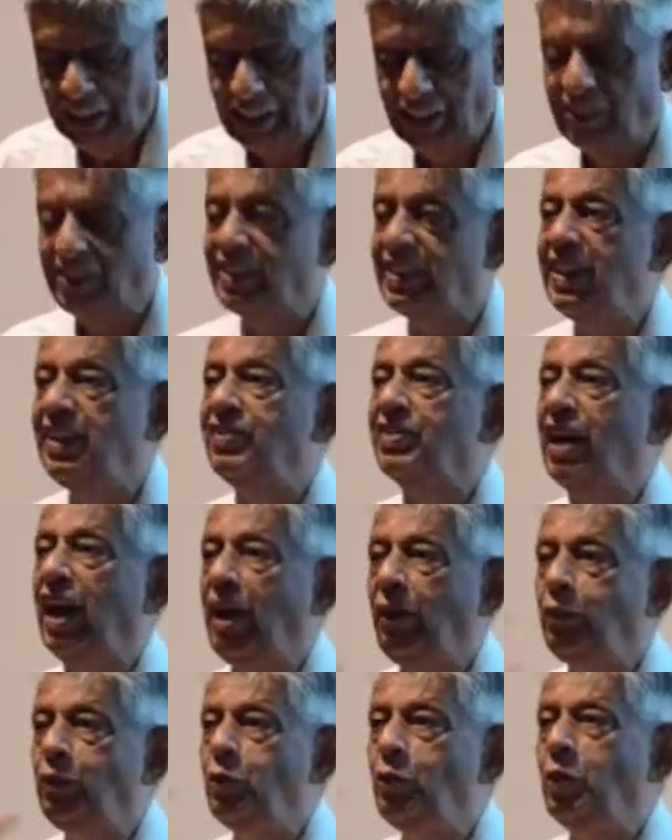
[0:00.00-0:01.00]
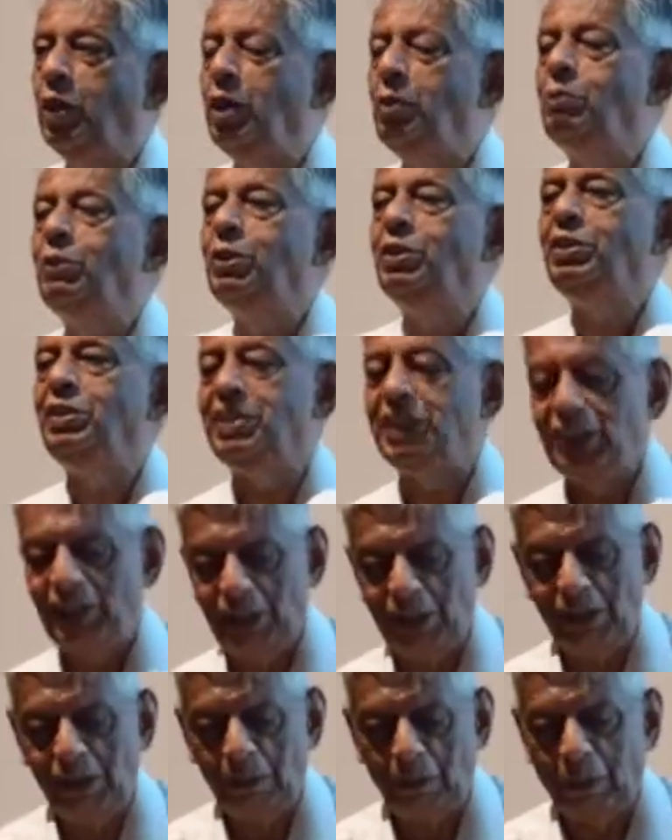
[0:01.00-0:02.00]
these things have to come on the
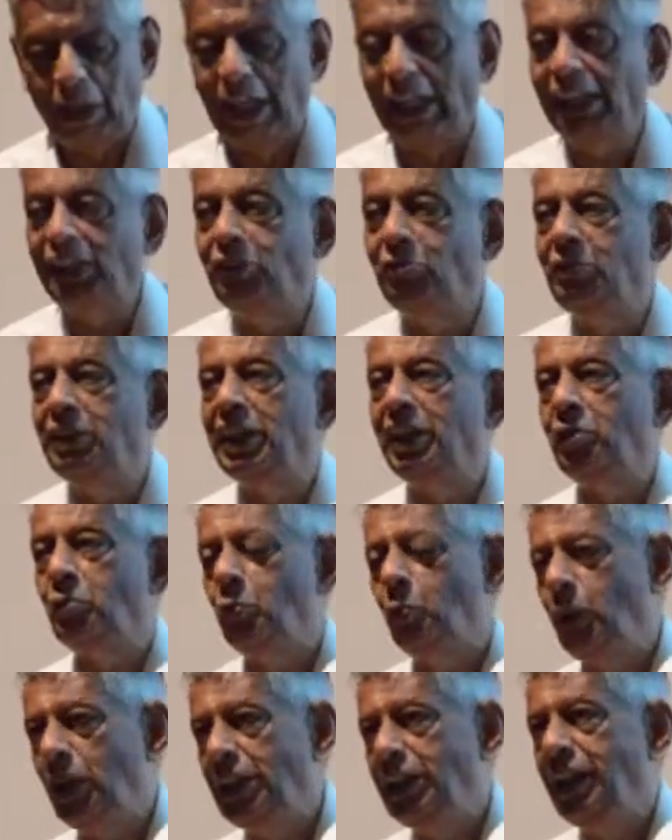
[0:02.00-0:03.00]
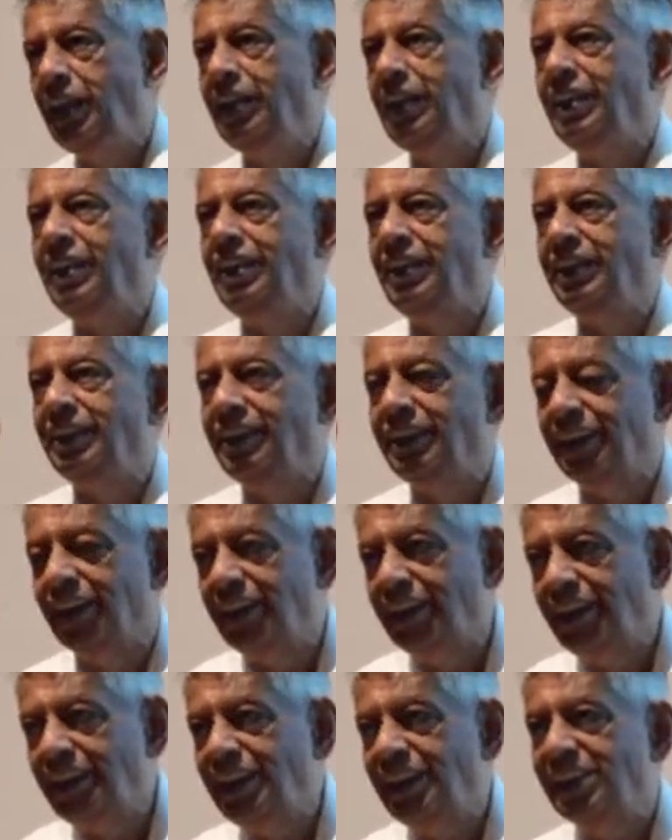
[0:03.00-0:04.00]
regional plan. You will get
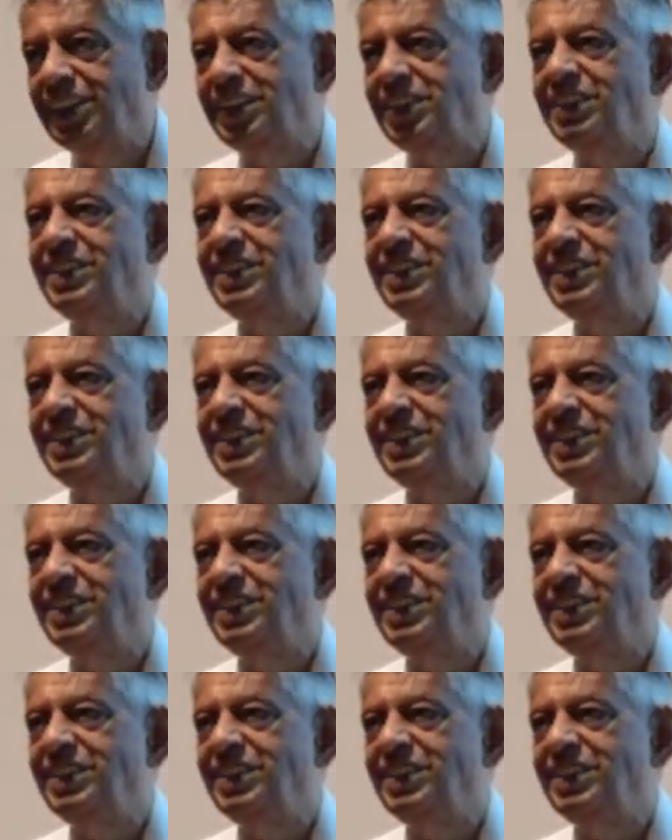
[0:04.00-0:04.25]
1/3